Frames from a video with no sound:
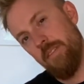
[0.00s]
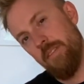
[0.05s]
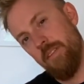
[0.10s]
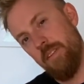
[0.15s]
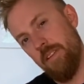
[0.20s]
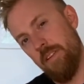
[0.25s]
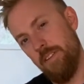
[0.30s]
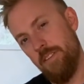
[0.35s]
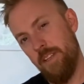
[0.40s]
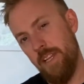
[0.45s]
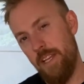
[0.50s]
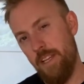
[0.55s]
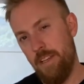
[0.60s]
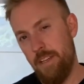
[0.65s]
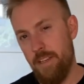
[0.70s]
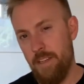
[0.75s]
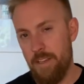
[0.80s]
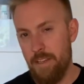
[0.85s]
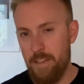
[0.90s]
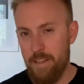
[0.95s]
I'd say,
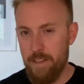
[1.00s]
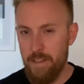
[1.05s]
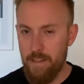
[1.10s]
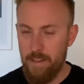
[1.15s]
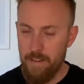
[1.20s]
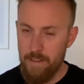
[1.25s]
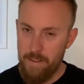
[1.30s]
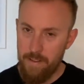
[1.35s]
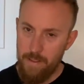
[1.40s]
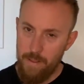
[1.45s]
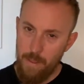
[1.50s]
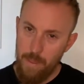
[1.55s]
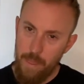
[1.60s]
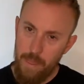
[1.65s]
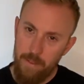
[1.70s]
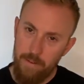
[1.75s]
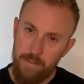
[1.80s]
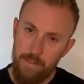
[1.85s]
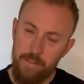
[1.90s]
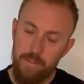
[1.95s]

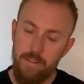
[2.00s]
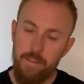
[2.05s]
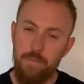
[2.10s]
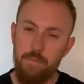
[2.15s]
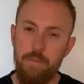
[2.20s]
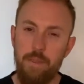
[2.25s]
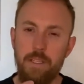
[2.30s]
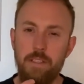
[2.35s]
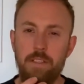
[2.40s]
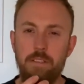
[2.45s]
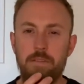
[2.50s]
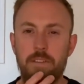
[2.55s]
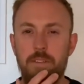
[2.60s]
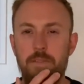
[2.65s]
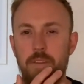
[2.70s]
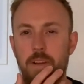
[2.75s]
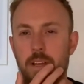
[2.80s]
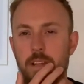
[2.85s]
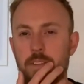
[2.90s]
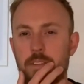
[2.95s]
just a piece of
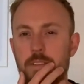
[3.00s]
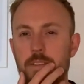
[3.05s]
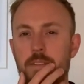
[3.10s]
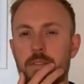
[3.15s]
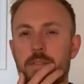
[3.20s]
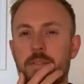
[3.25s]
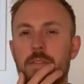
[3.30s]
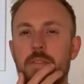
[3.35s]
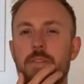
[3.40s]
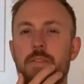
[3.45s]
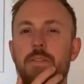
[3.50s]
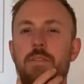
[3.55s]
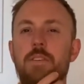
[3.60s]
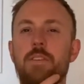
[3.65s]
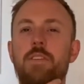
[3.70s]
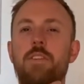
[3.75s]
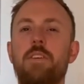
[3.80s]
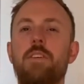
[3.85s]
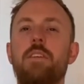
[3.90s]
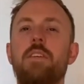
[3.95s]
advice, to
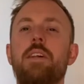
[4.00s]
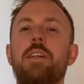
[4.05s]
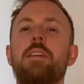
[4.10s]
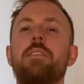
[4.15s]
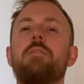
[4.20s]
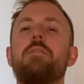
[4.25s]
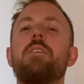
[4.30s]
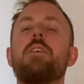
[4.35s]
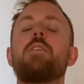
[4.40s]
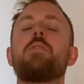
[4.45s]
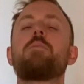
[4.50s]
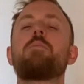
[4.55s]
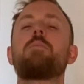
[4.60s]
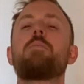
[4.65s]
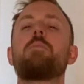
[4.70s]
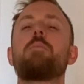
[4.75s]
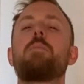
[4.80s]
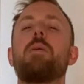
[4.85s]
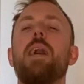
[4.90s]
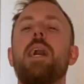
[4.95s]
not let it roll
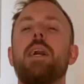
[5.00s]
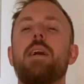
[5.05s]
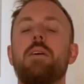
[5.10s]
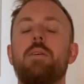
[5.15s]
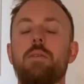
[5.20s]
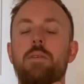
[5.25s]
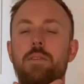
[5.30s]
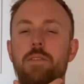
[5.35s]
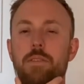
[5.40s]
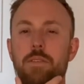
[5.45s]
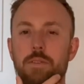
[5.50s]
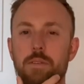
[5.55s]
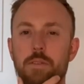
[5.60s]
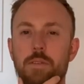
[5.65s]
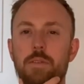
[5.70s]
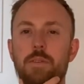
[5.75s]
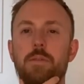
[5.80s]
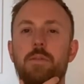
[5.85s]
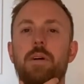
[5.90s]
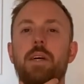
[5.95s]
backwards all
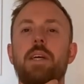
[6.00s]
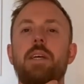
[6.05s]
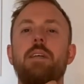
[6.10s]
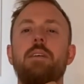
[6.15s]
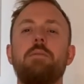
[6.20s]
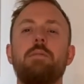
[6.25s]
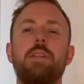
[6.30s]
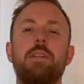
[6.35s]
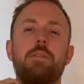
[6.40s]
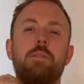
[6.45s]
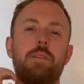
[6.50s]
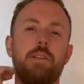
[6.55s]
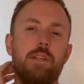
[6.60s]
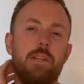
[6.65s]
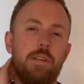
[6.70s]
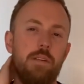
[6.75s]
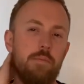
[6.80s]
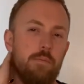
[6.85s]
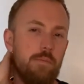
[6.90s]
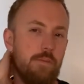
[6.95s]
the way. You don't want to
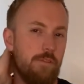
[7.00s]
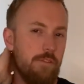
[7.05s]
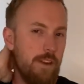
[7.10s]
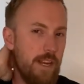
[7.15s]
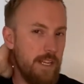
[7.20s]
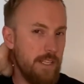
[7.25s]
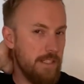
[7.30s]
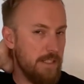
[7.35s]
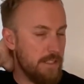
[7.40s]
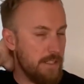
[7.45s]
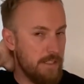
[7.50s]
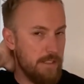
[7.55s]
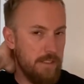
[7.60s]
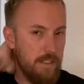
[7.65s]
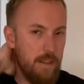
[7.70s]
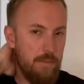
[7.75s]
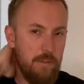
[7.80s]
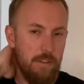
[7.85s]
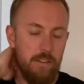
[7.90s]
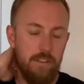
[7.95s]
compress the
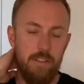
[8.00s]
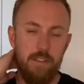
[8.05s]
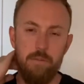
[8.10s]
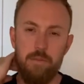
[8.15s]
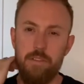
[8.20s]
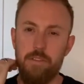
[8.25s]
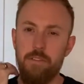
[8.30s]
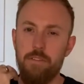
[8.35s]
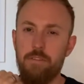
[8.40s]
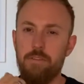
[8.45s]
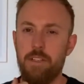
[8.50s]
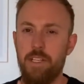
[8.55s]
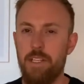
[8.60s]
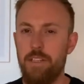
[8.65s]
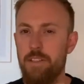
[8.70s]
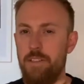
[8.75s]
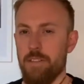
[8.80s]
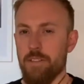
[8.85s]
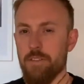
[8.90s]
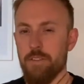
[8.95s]
suboccipital
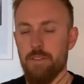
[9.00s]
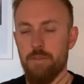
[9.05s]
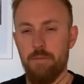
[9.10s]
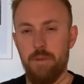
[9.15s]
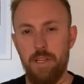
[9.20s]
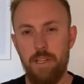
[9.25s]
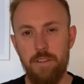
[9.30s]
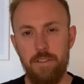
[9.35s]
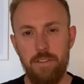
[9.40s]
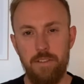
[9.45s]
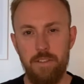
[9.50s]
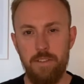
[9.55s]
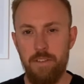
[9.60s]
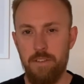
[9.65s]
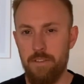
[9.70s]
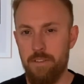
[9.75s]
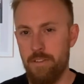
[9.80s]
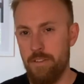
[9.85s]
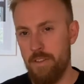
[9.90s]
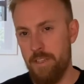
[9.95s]
region too much, so I'm
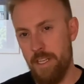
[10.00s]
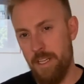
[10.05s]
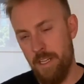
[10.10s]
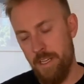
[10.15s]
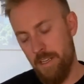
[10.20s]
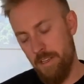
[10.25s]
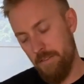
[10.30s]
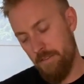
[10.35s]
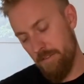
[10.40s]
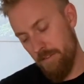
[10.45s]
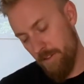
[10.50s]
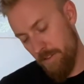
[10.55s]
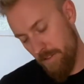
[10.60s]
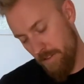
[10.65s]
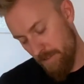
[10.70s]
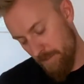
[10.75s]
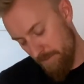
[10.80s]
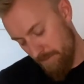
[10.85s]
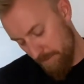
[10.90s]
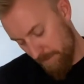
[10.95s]
just letting it
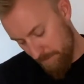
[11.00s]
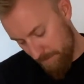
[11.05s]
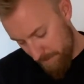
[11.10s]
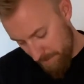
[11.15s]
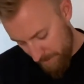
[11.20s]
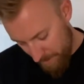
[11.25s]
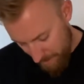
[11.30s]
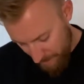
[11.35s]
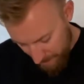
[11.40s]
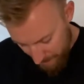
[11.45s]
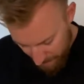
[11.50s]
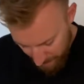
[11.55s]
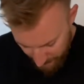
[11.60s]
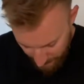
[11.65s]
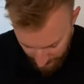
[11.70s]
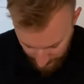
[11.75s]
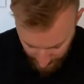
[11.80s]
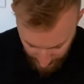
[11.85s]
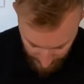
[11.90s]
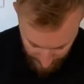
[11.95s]
roll from side
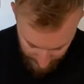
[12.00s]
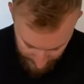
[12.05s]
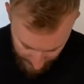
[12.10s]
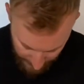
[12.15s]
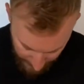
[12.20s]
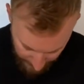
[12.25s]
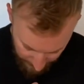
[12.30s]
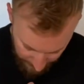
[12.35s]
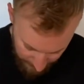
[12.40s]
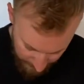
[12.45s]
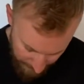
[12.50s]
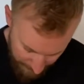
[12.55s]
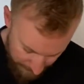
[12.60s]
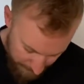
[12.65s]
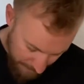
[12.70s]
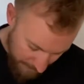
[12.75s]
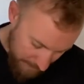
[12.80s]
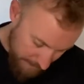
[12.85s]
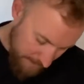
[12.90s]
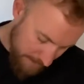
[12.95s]
down to the
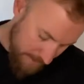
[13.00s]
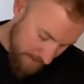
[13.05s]
front